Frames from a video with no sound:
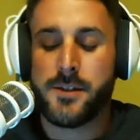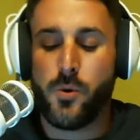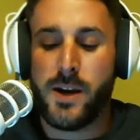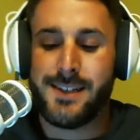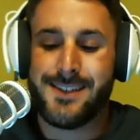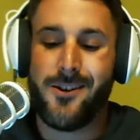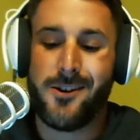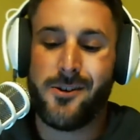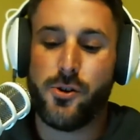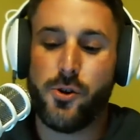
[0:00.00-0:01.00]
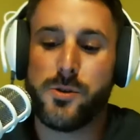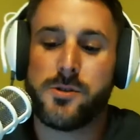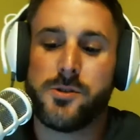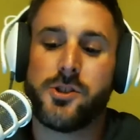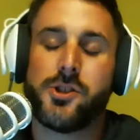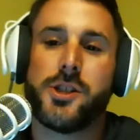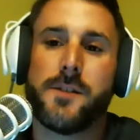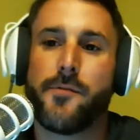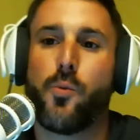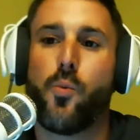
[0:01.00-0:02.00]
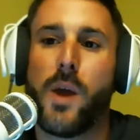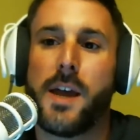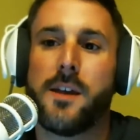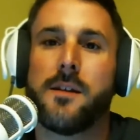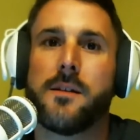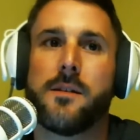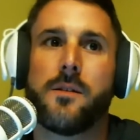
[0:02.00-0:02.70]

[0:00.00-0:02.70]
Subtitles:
So what I started to do was just shift the way